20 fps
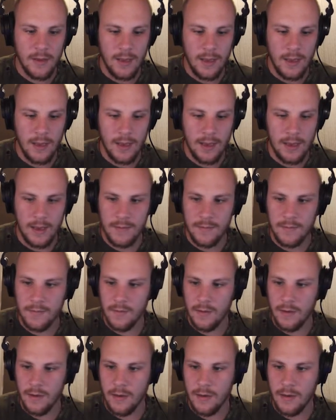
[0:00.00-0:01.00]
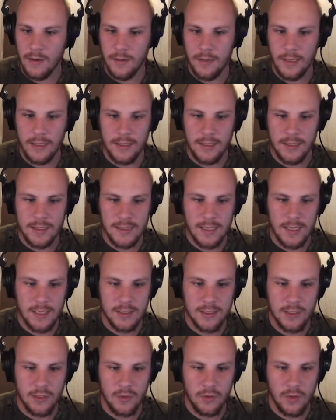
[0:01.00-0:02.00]
And in this
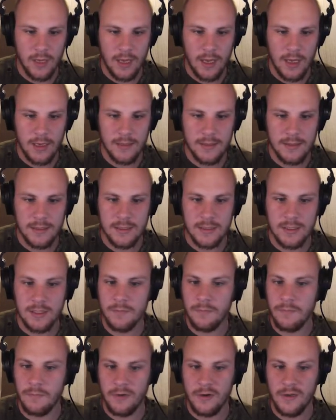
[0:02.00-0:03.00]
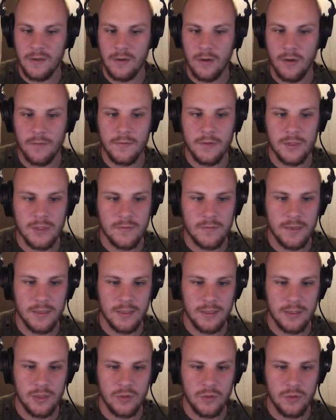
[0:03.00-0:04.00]
case, looking at it, it's pretty obvious where
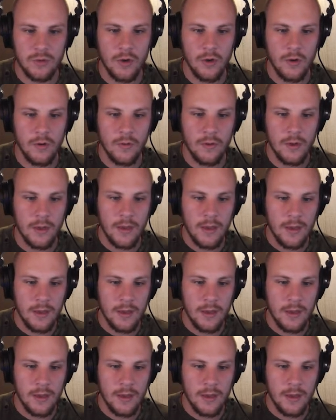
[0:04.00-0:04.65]
this should go.